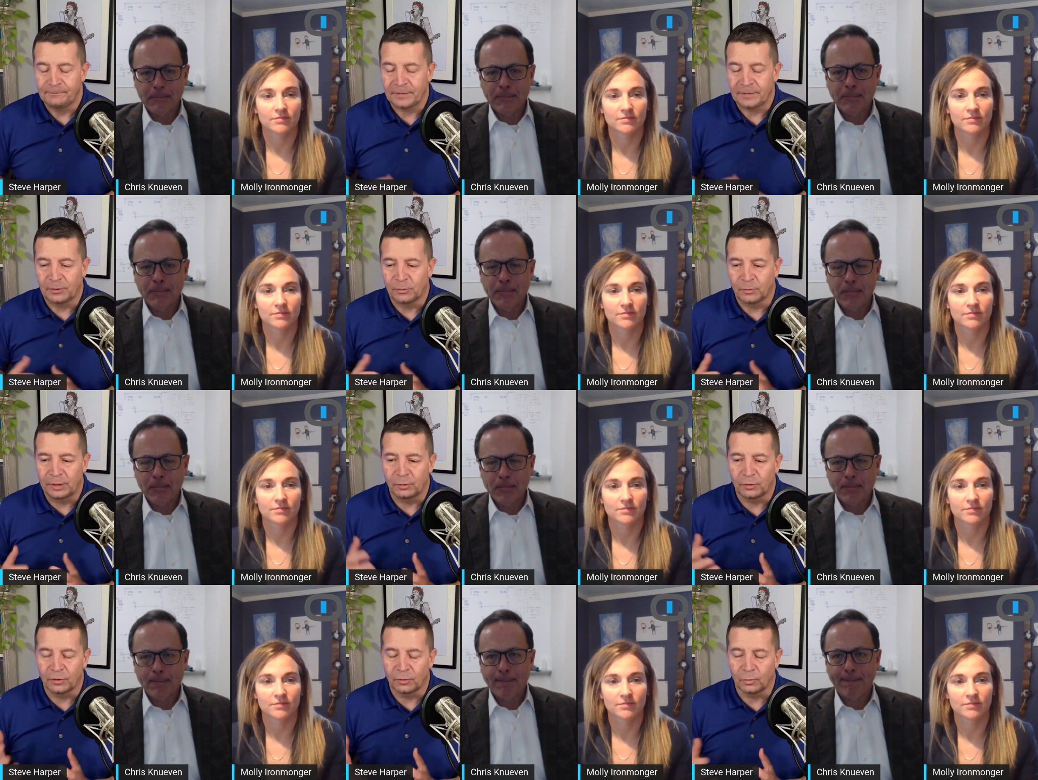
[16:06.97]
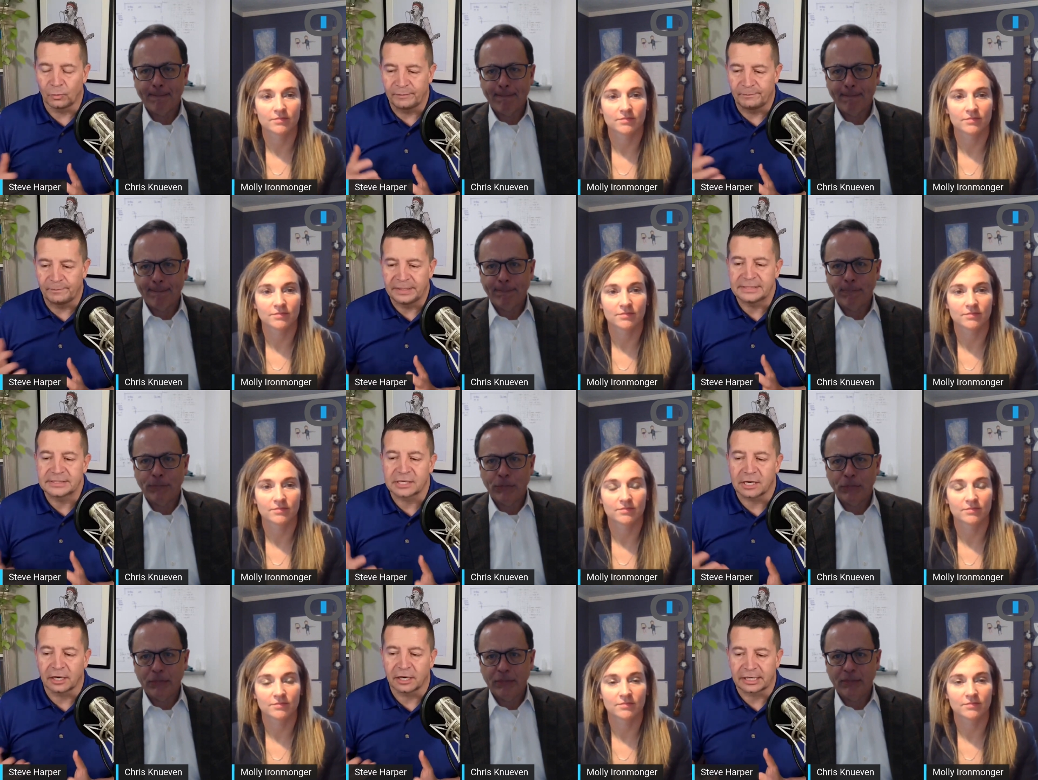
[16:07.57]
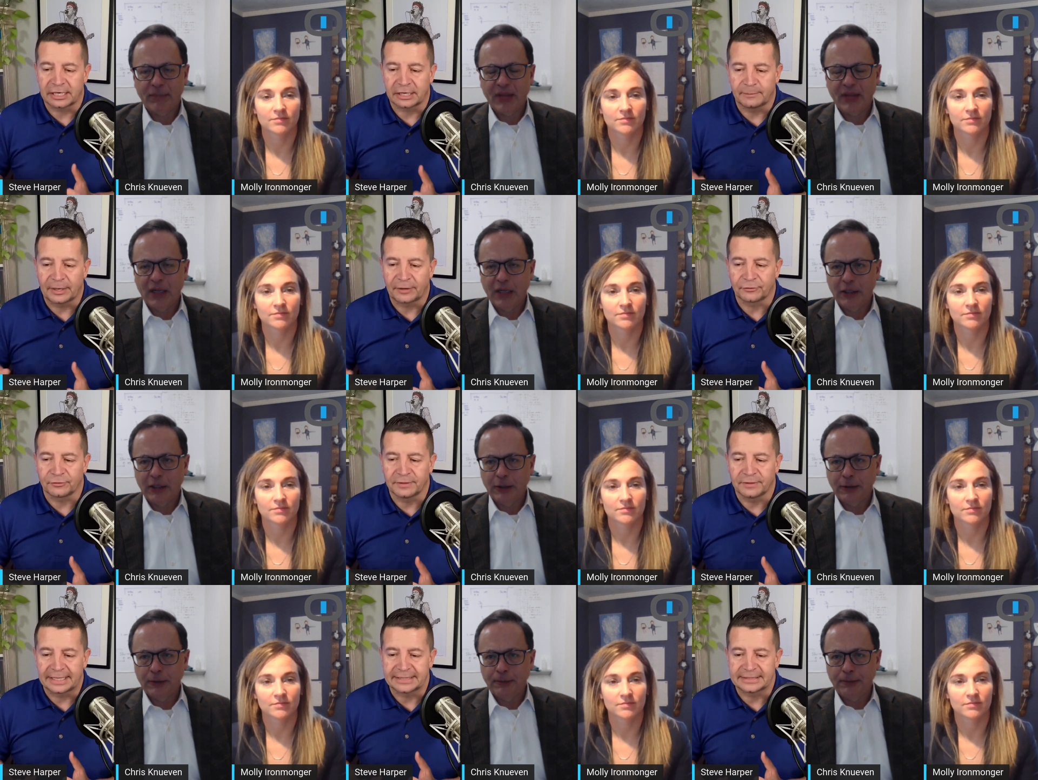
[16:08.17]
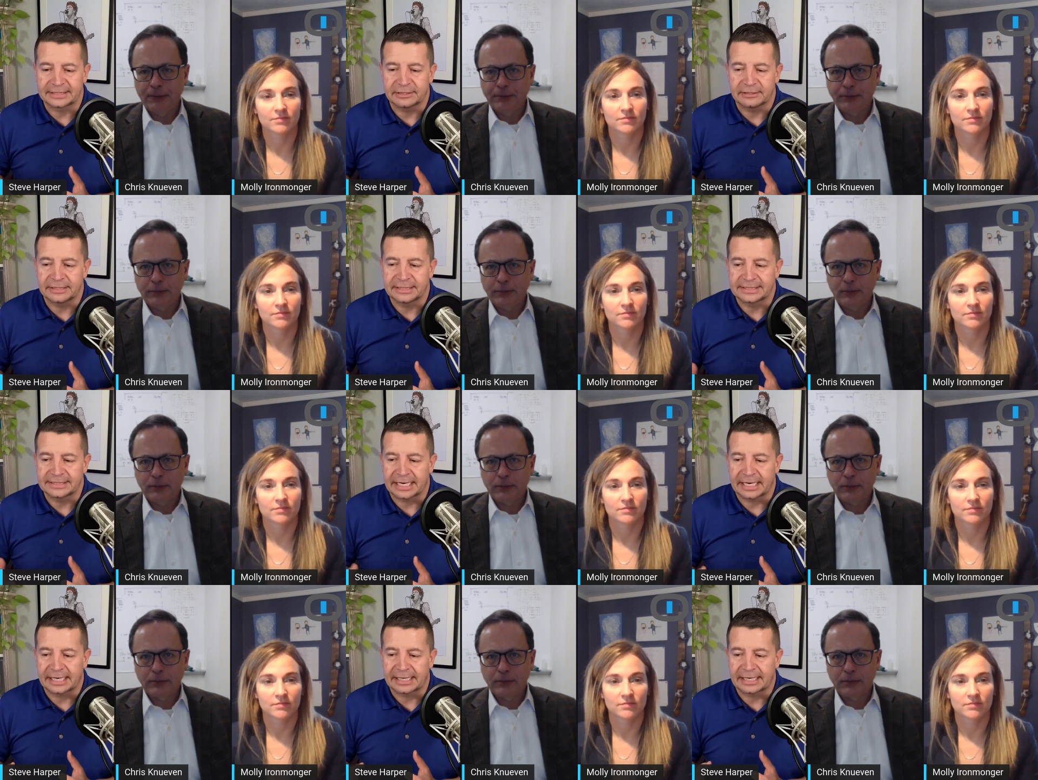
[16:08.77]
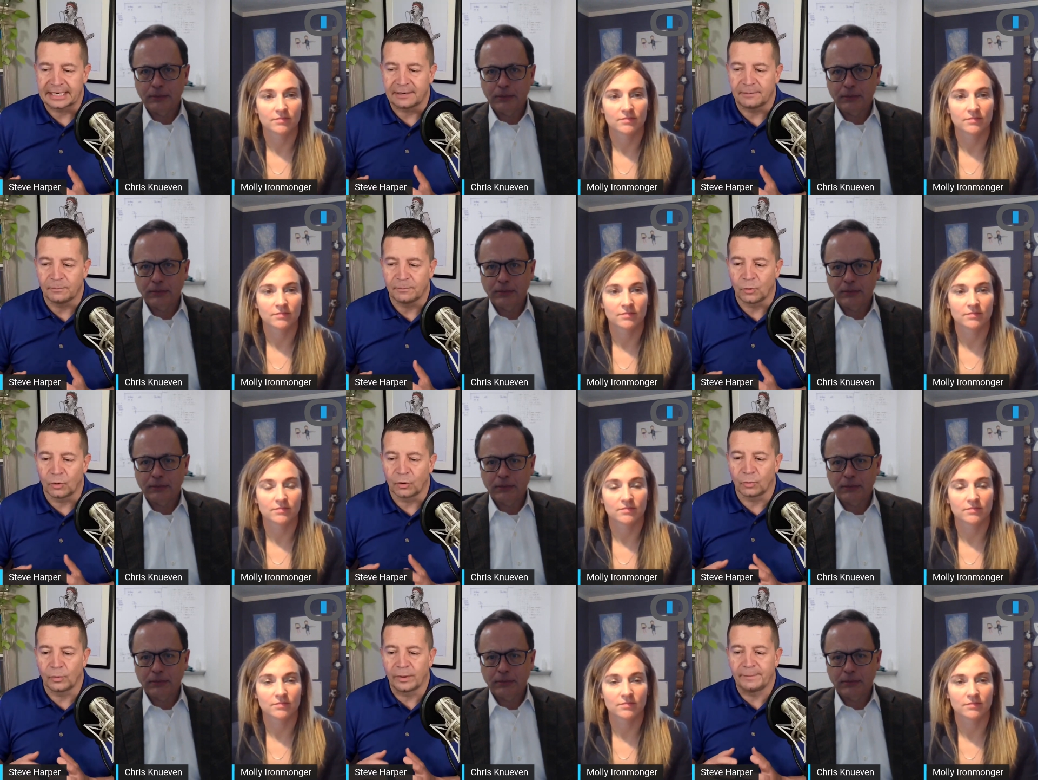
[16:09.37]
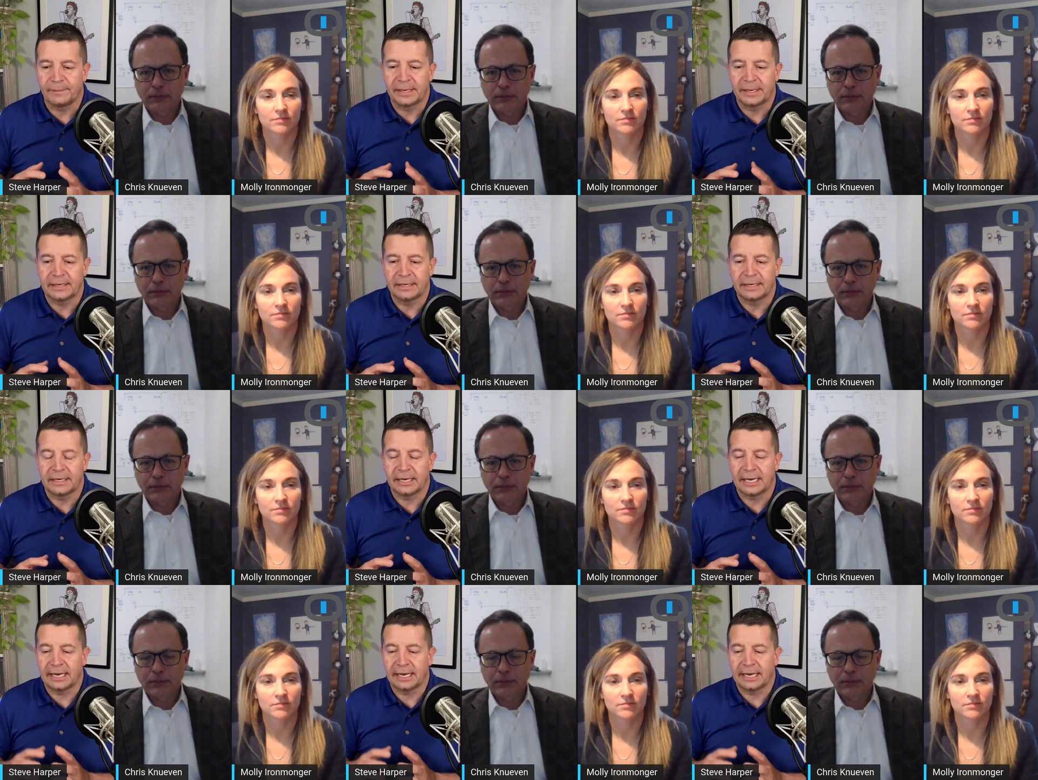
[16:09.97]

Speaker 1: And we were, we've been talking about through that series how to get more women